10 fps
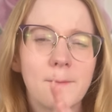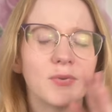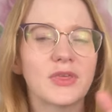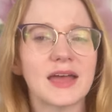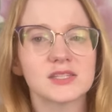
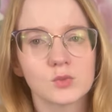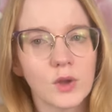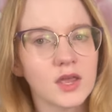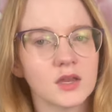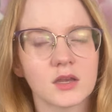But that's
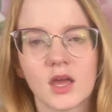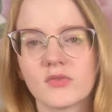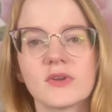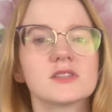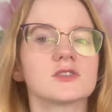when uh,
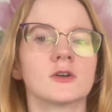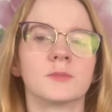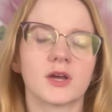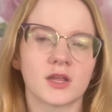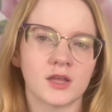Fencer
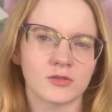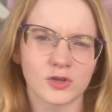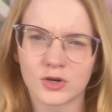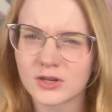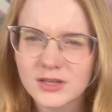Buddy,
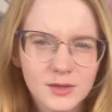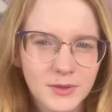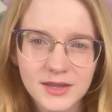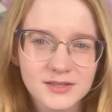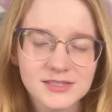third in
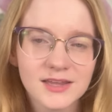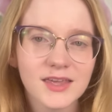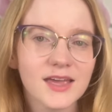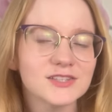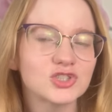command, I
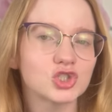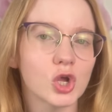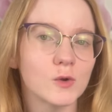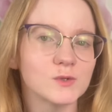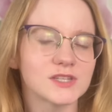guess,
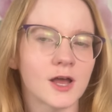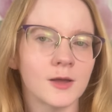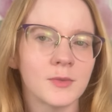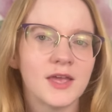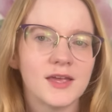shows
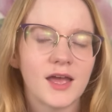up.